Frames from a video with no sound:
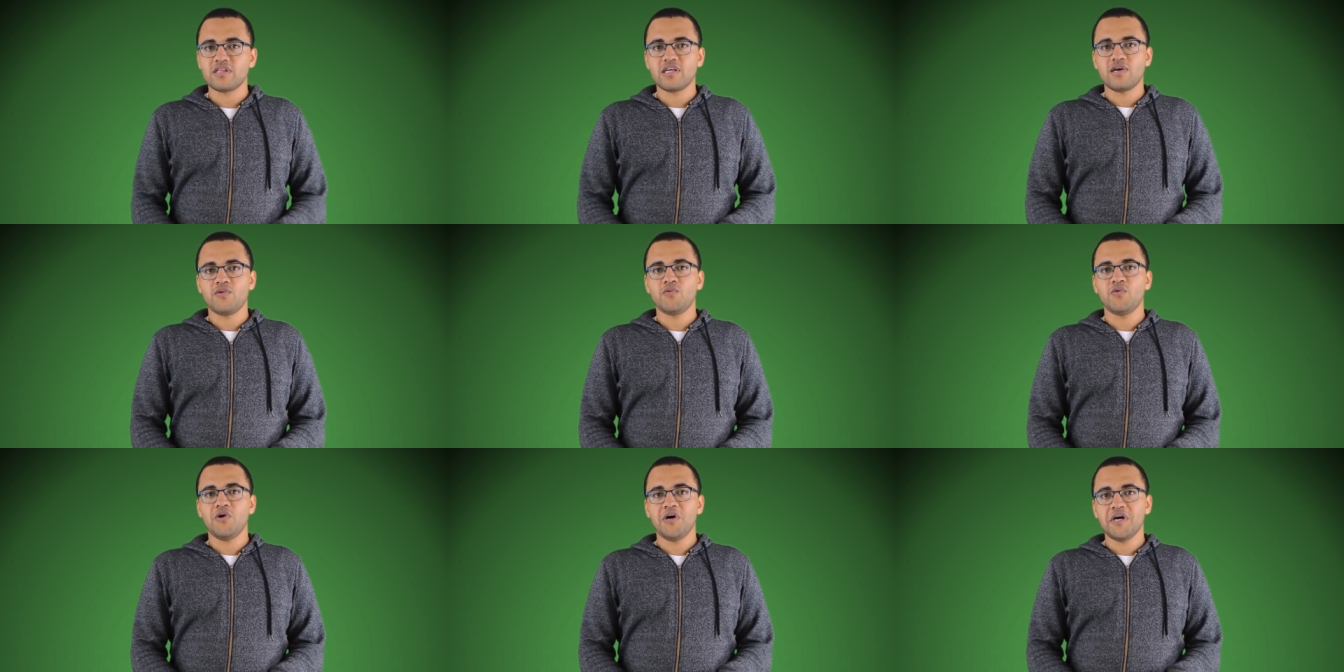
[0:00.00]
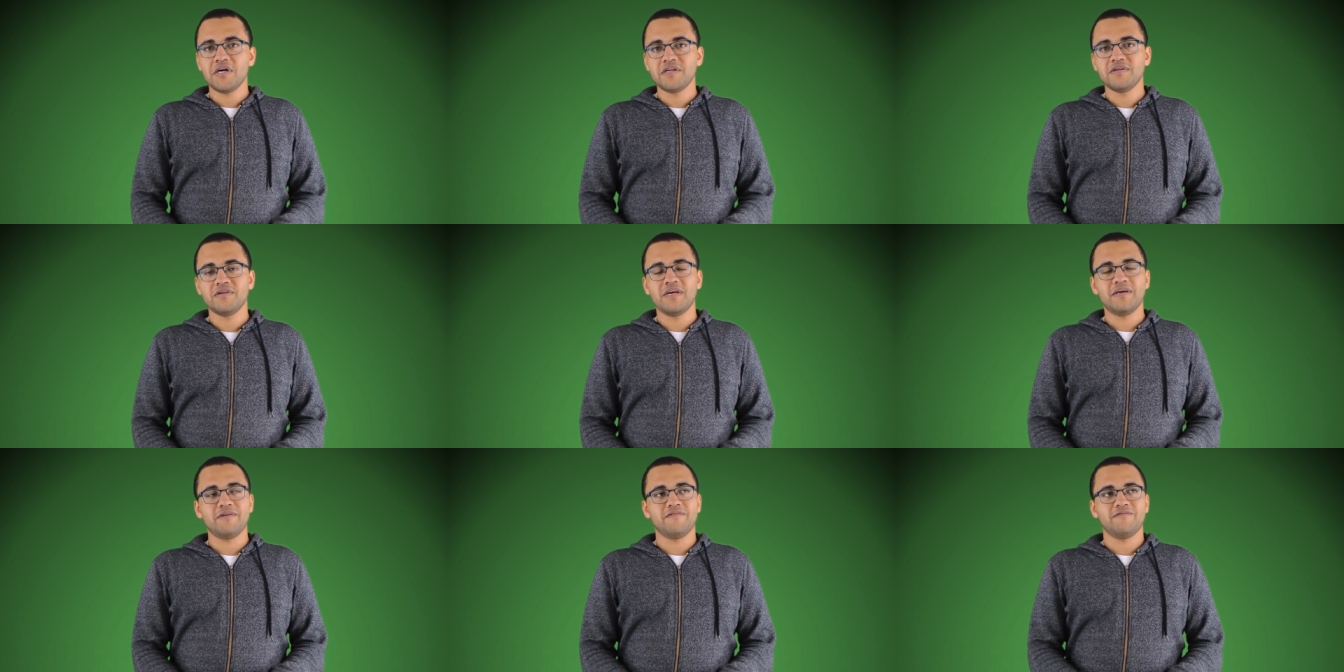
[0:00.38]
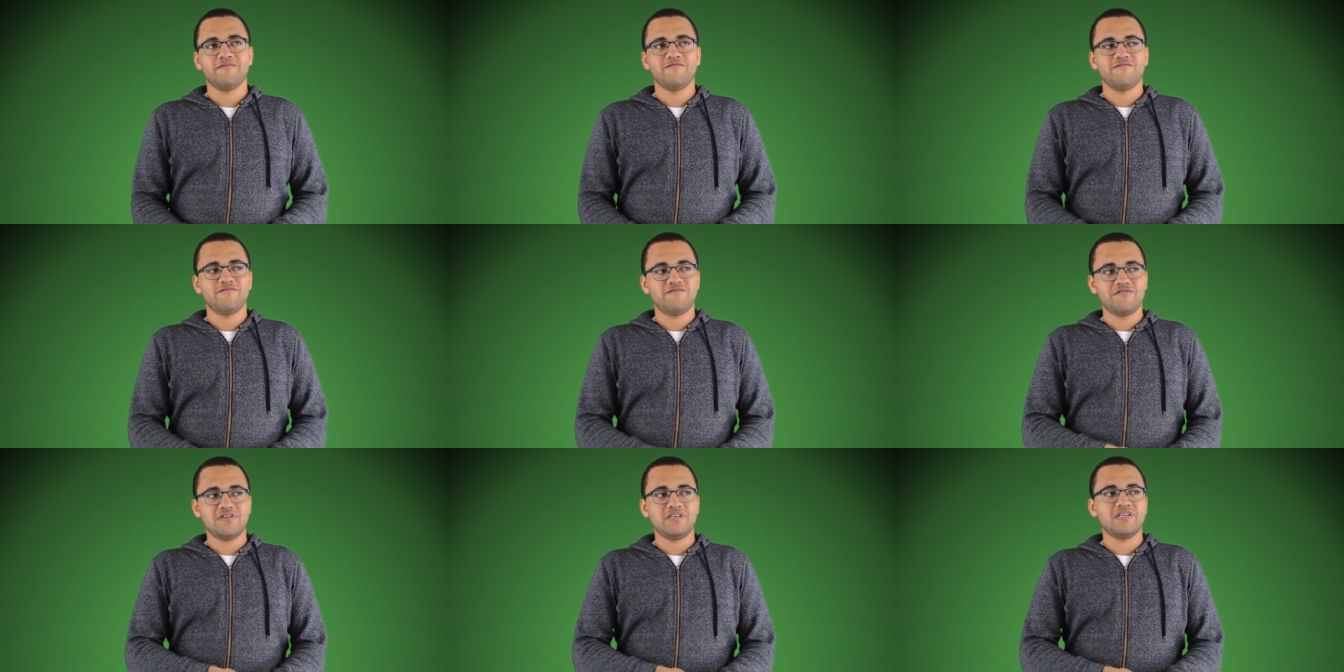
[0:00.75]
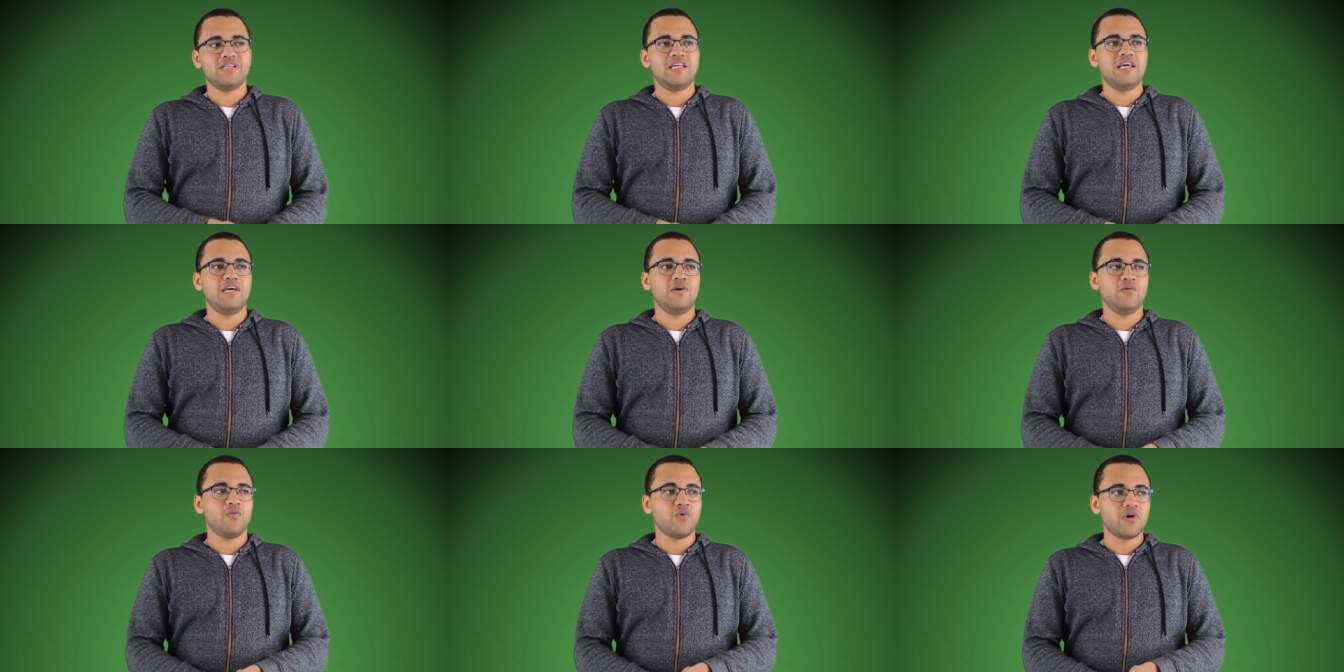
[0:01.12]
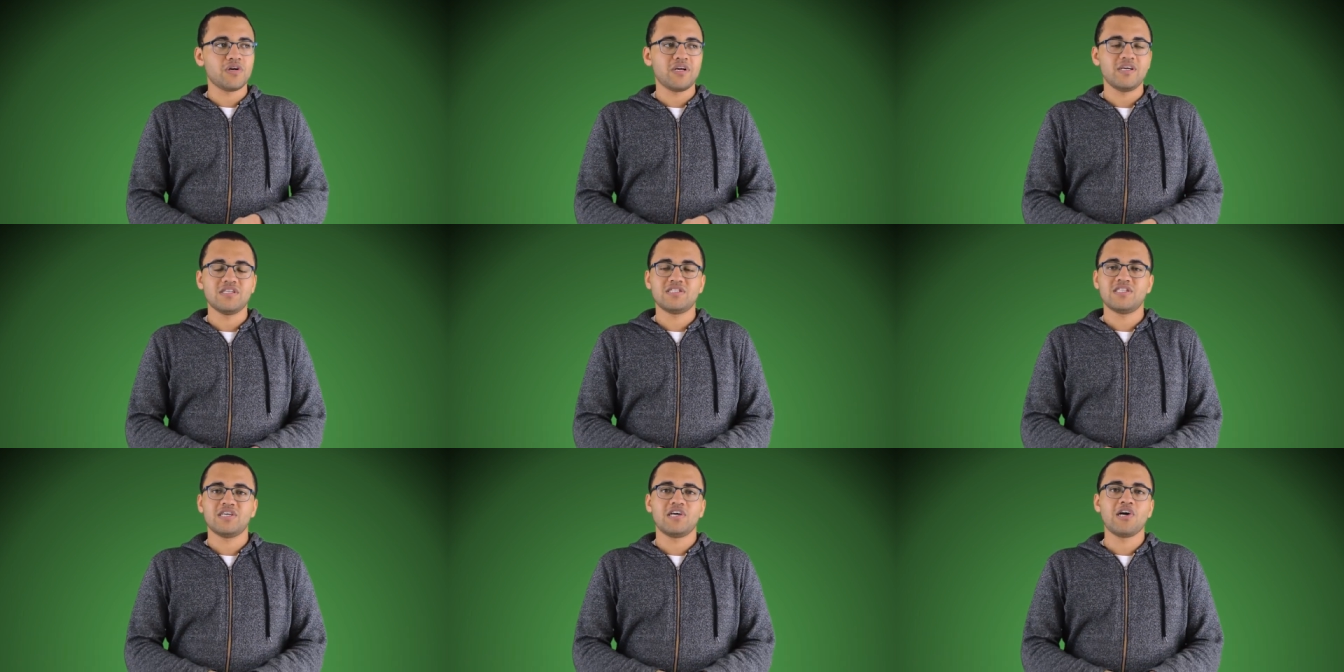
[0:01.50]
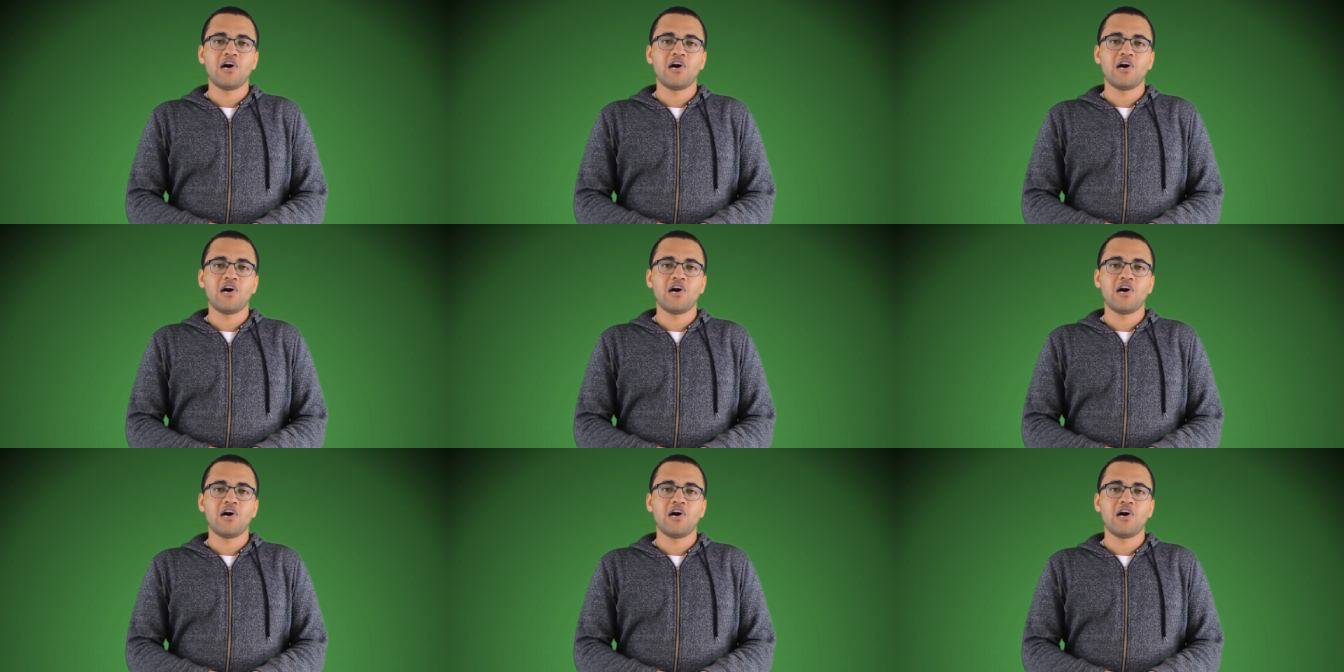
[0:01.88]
They weren't really wanting to